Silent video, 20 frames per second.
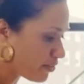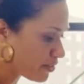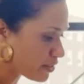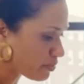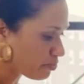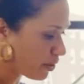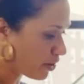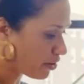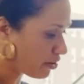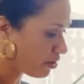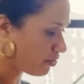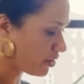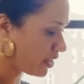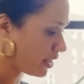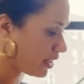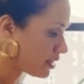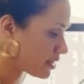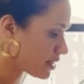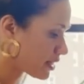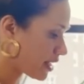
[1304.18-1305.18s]
of this butter on
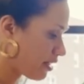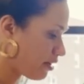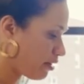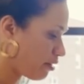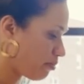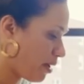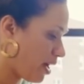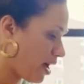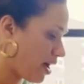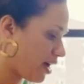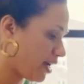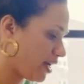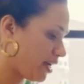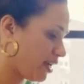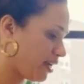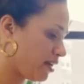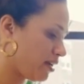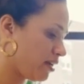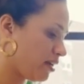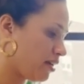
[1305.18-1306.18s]
the inside of the
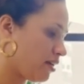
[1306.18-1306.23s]
pie,